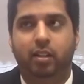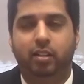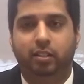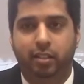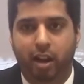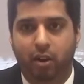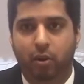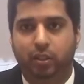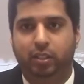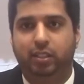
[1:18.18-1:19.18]

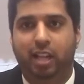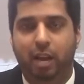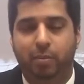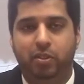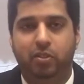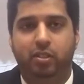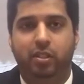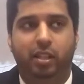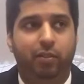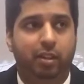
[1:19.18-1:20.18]
scenarios and assignments
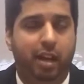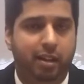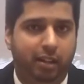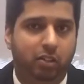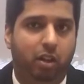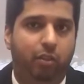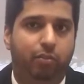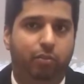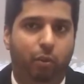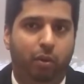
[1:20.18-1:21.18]
given at
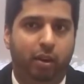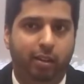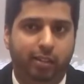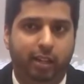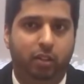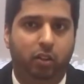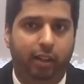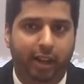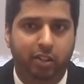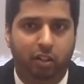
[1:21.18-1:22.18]
NetSoft for technical
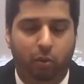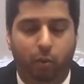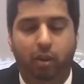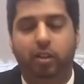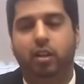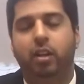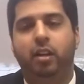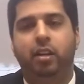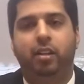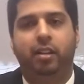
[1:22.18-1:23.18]
and hands-on work.
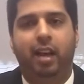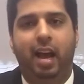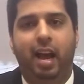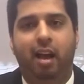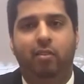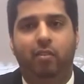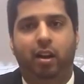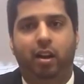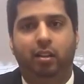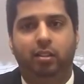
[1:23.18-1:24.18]
They have
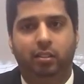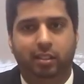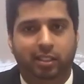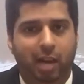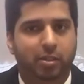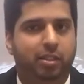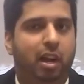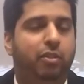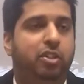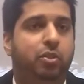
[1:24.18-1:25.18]
assignments that
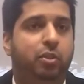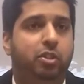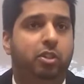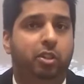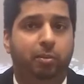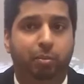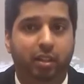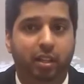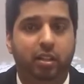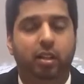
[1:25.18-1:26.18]
every student should
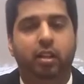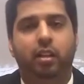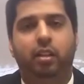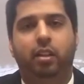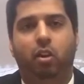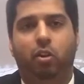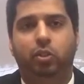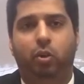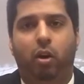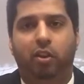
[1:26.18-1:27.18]
complete. There
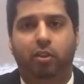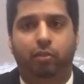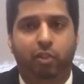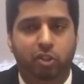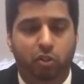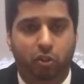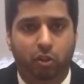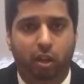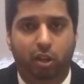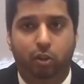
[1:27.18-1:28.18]
also are the
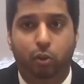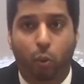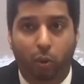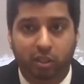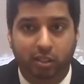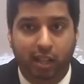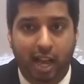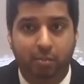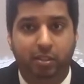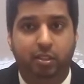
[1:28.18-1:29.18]
official course
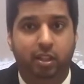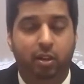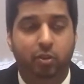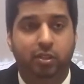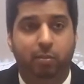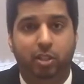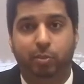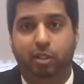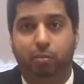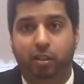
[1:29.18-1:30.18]
labs and scenarios that must
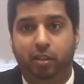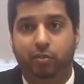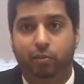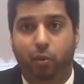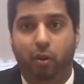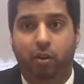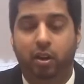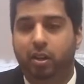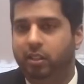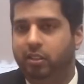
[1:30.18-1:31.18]
be completed
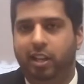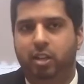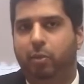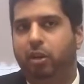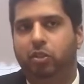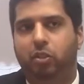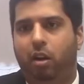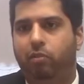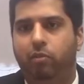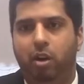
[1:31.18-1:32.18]
for, say, the
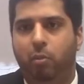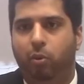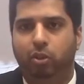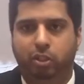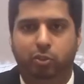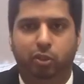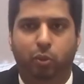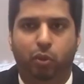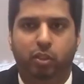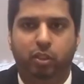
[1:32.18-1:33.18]
Microsoft, VM, or Citrix
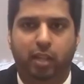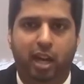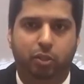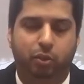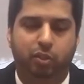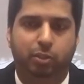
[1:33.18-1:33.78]
courses, the actual